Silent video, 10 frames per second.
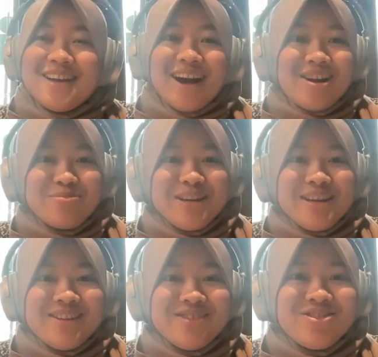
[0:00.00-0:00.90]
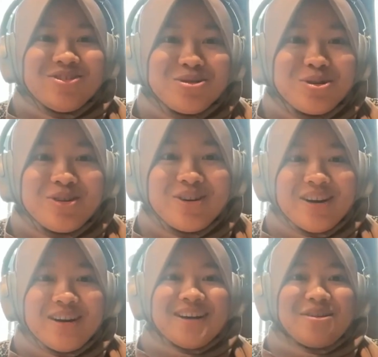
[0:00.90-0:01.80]
got me
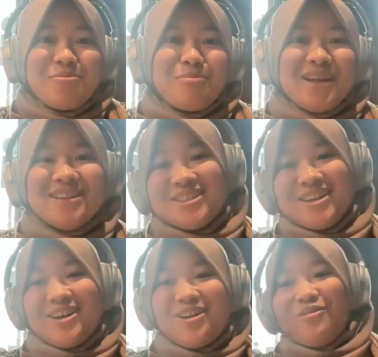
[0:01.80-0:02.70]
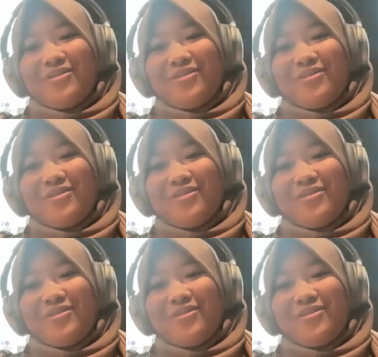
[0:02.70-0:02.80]
into Mentor of